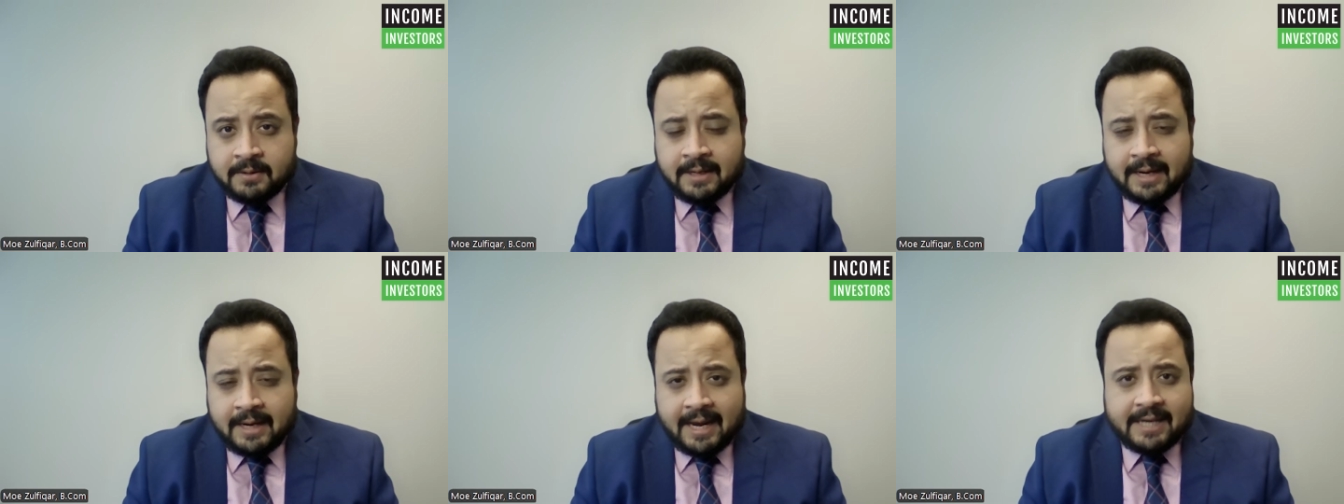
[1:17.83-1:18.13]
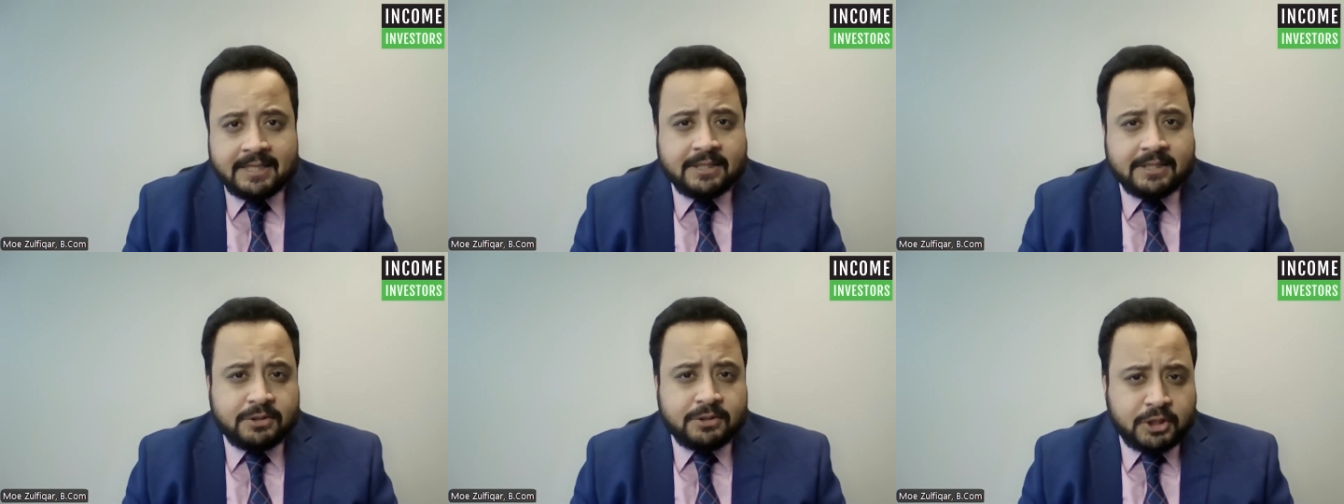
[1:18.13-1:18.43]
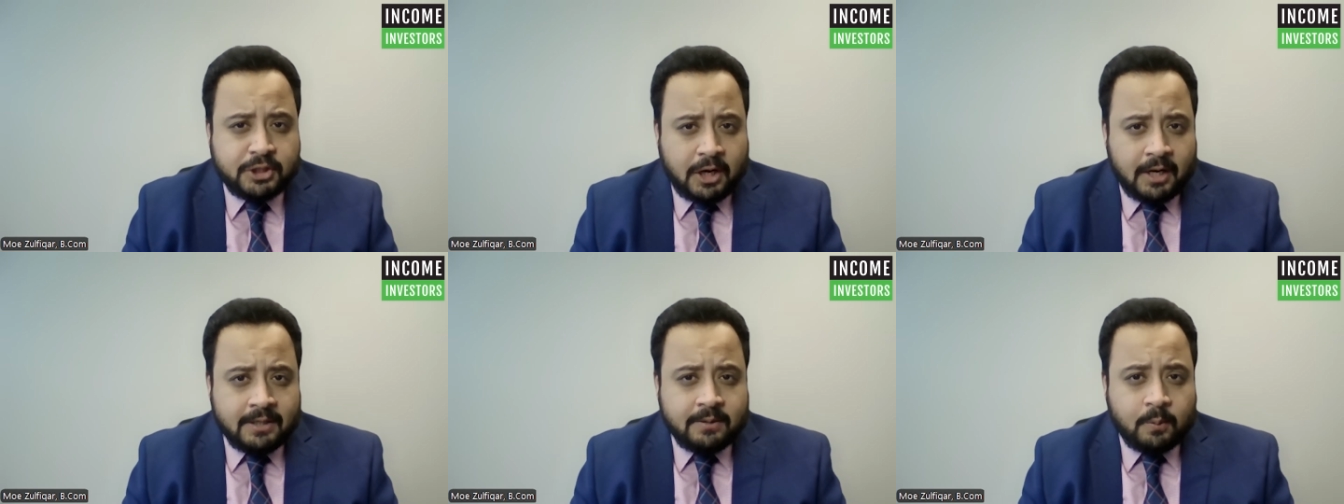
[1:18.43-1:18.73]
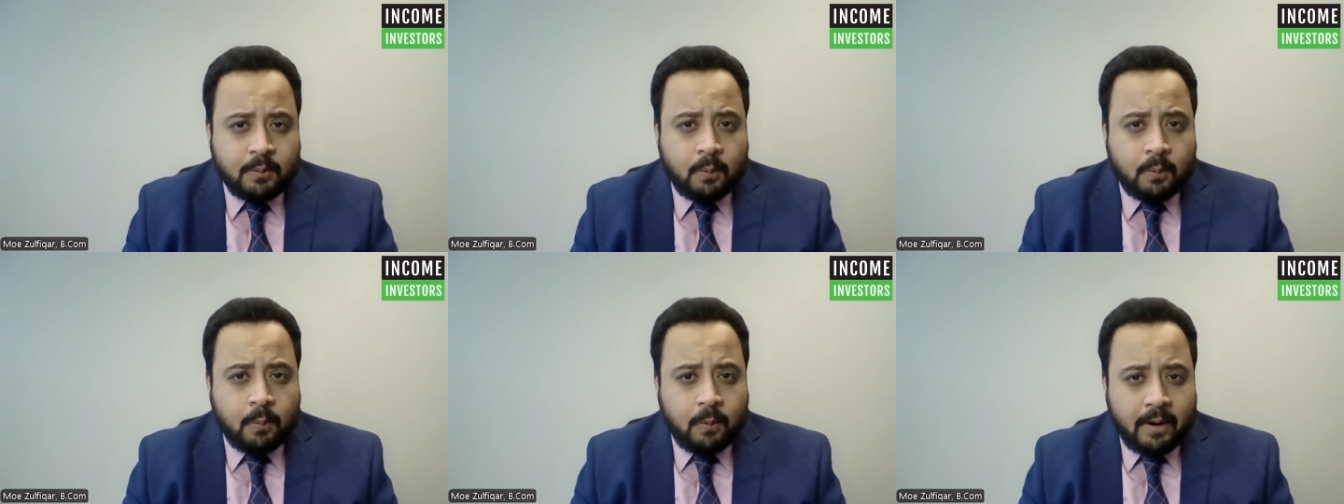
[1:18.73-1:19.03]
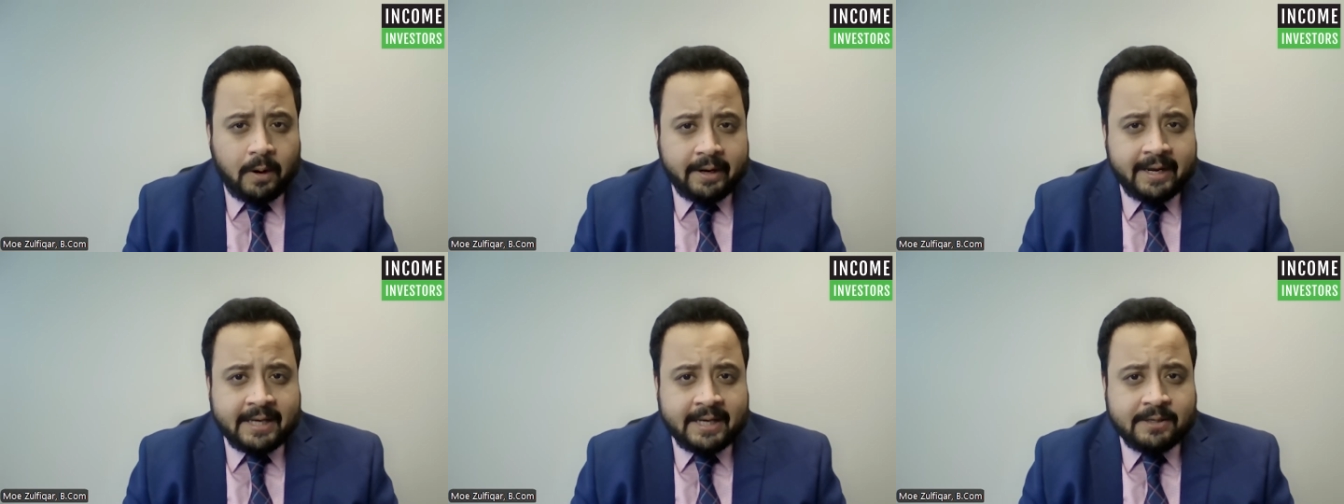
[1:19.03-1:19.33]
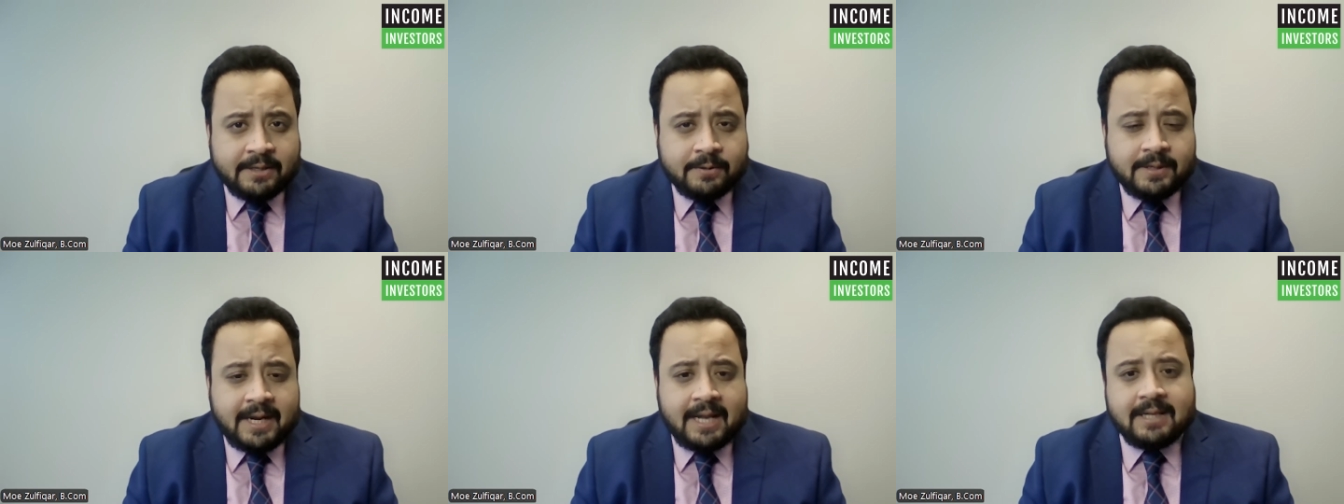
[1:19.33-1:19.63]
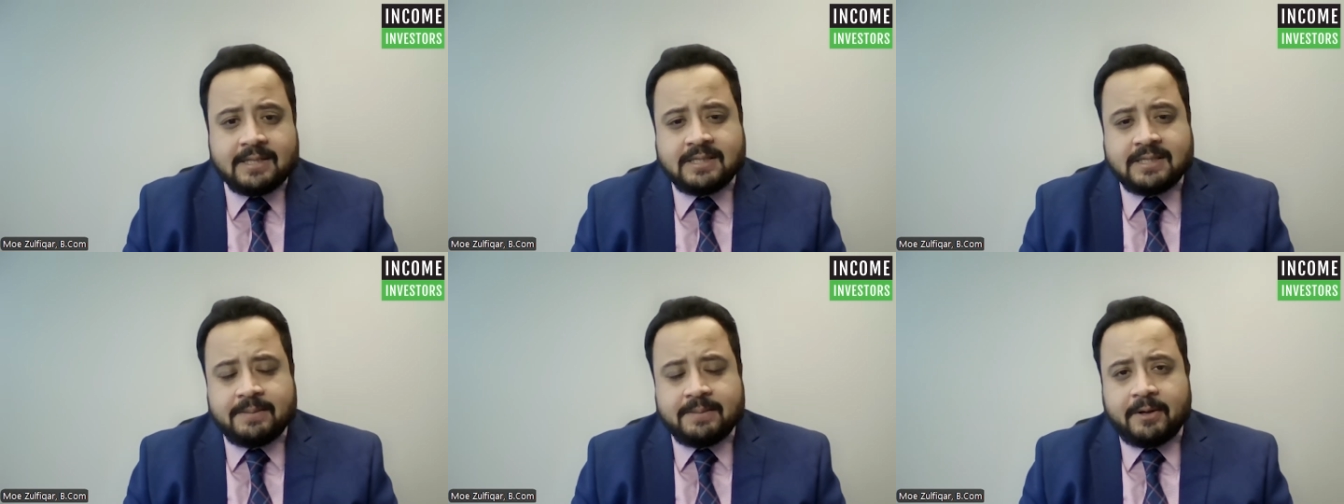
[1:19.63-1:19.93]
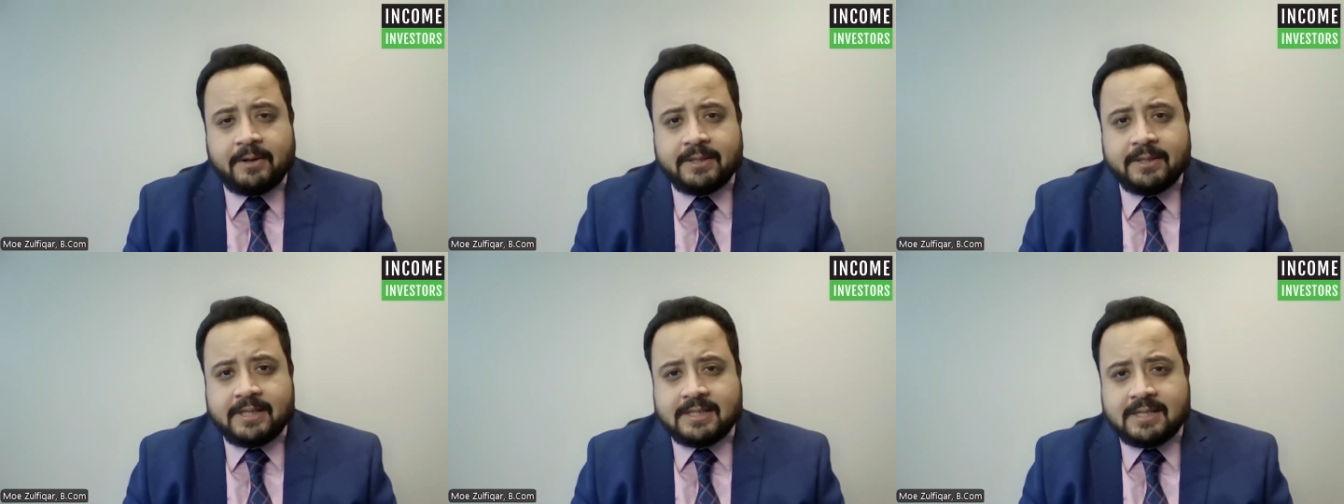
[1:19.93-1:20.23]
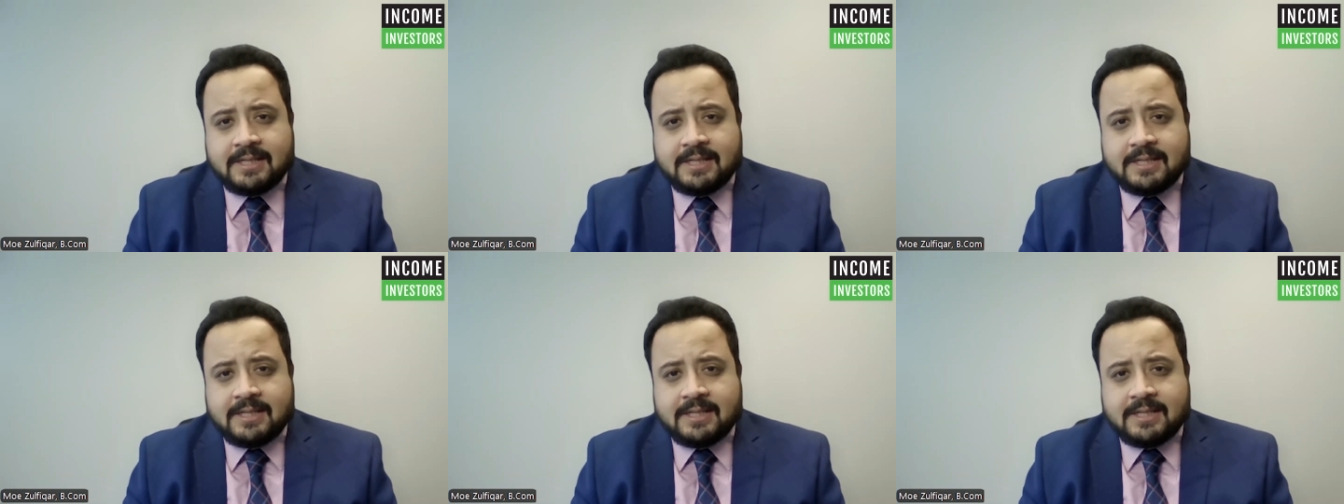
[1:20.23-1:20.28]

And John, what can you tell us about this